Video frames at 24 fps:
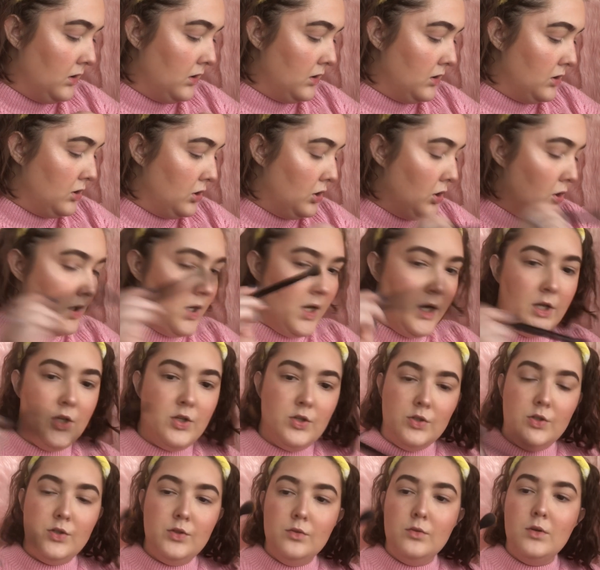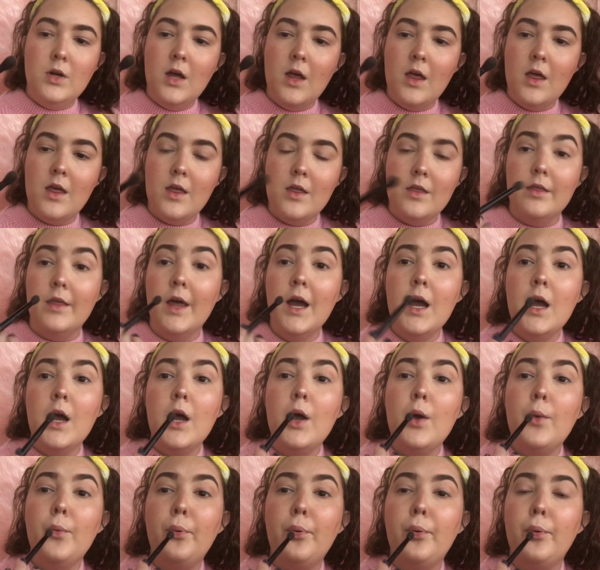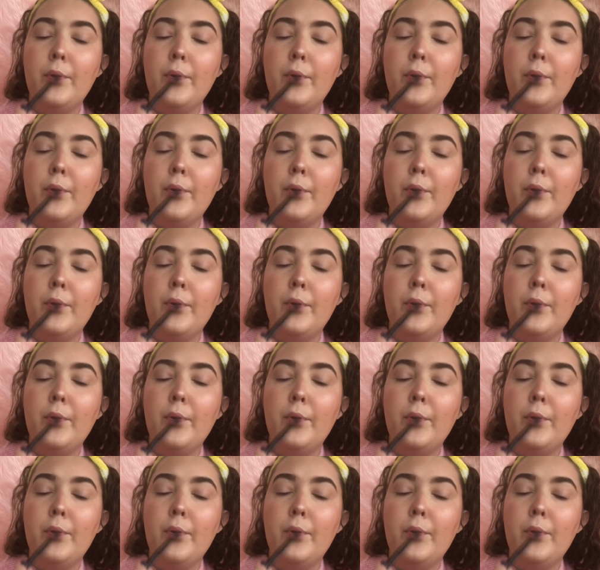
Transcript: let's go ahead and do that.